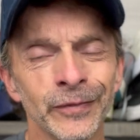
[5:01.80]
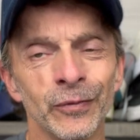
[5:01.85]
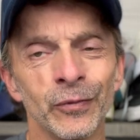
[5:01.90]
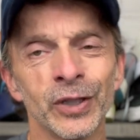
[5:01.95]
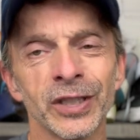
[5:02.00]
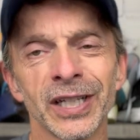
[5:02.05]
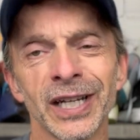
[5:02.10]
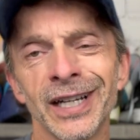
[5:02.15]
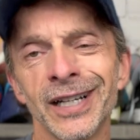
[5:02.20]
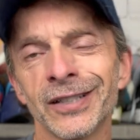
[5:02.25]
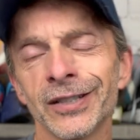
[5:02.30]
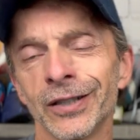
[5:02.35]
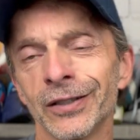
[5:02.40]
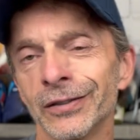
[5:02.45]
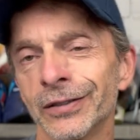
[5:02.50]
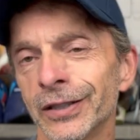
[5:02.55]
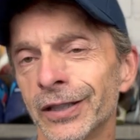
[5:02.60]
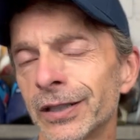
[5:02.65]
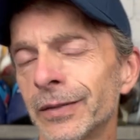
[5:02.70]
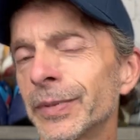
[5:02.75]
which adds a
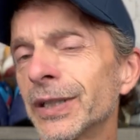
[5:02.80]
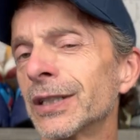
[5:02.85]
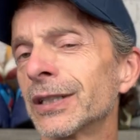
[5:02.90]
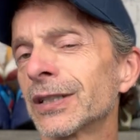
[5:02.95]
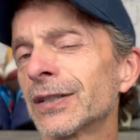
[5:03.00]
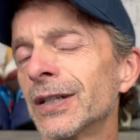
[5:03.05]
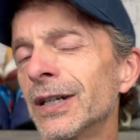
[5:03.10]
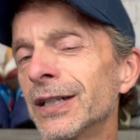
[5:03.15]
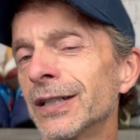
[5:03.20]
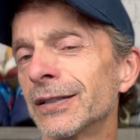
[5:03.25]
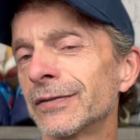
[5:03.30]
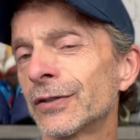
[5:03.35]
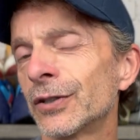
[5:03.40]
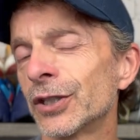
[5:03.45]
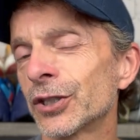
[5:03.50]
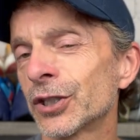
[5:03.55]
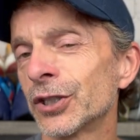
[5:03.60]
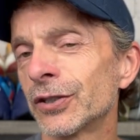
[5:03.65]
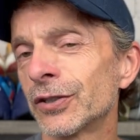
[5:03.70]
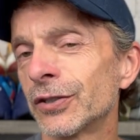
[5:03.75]
little bit of
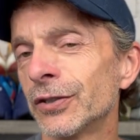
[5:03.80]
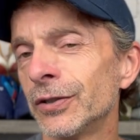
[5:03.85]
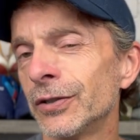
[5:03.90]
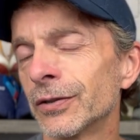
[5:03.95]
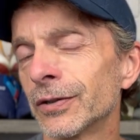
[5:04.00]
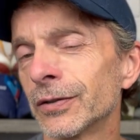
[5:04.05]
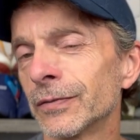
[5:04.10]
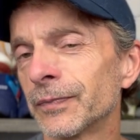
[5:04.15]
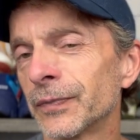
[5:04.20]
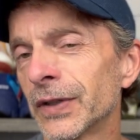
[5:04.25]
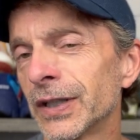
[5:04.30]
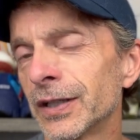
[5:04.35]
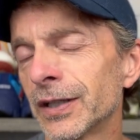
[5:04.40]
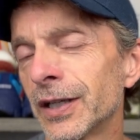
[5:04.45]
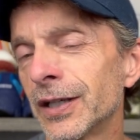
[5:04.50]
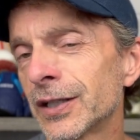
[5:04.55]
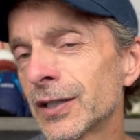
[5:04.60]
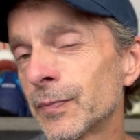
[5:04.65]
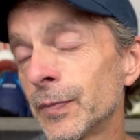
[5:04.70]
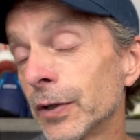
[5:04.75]
cushion to your
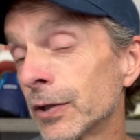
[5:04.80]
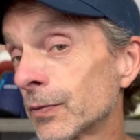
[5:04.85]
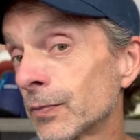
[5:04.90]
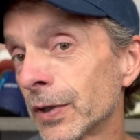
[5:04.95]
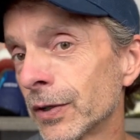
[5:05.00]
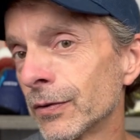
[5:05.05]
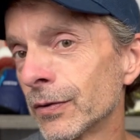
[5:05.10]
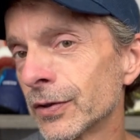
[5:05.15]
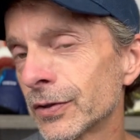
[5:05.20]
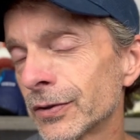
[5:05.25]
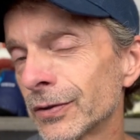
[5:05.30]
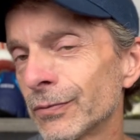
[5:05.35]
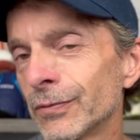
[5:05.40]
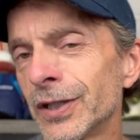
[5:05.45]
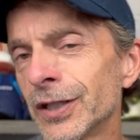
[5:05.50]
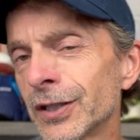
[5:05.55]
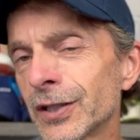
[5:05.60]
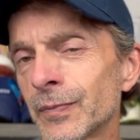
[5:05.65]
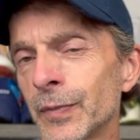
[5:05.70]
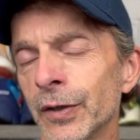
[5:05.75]
experience, whether it's a
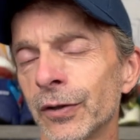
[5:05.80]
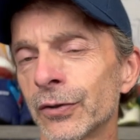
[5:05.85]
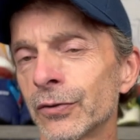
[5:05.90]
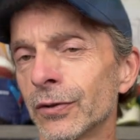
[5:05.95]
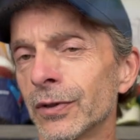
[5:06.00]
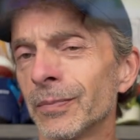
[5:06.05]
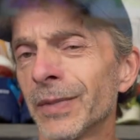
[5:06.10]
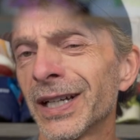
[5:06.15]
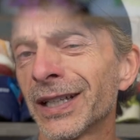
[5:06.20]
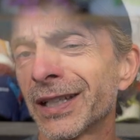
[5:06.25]
run experience, or in my